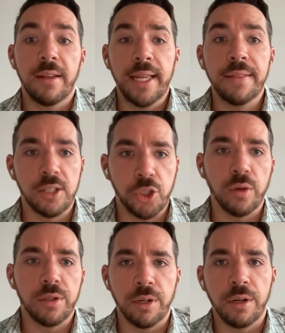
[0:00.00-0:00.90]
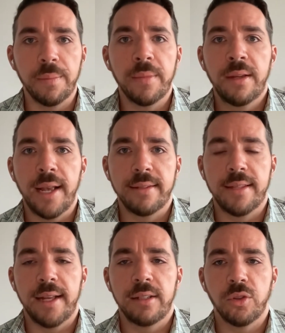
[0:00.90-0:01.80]
in the short term as
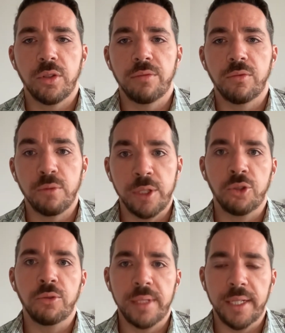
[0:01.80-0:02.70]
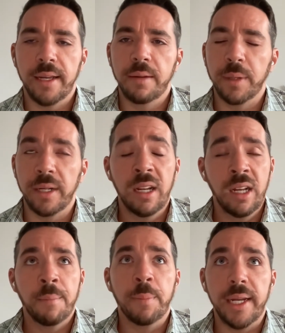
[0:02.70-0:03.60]
that sort of resumes again. But
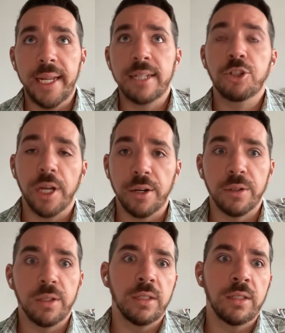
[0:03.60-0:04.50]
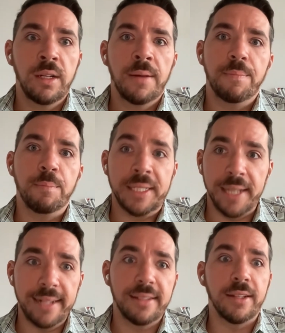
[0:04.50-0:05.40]
in general,
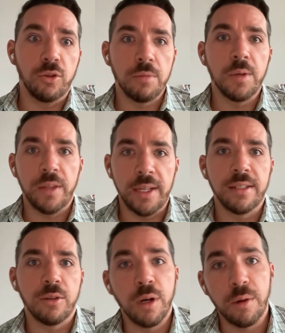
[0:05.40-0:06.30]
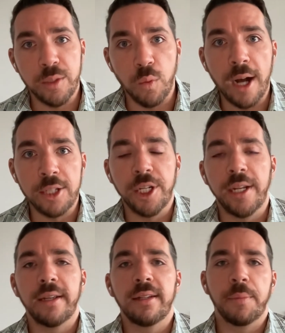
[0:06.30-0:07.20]
besides the normal things that we're always
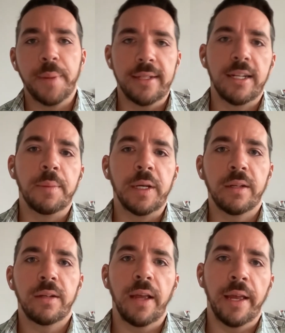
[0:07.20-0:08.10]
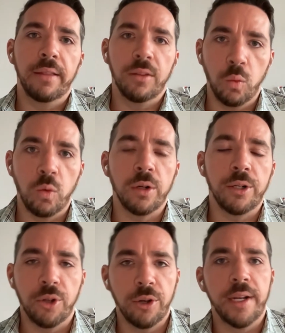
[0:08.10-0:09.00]
watching, the pandemic and the war in
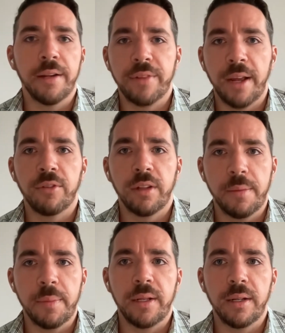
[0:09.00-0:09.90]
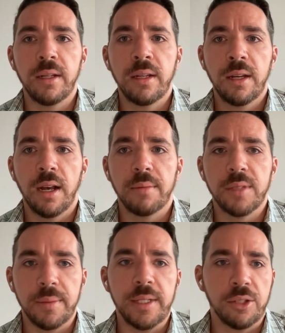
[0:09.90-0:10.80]
Ukraine have definitely been
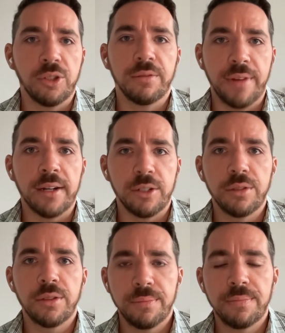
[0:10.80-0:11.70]
some additional factors.